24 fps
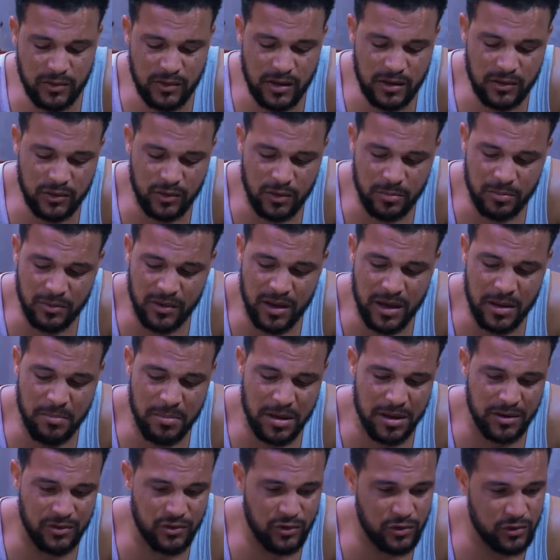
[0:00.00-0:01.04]
take some time
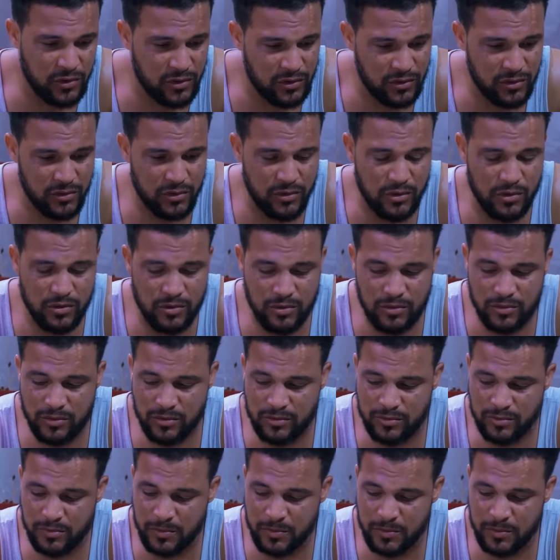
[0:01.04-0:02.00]
and just, you know.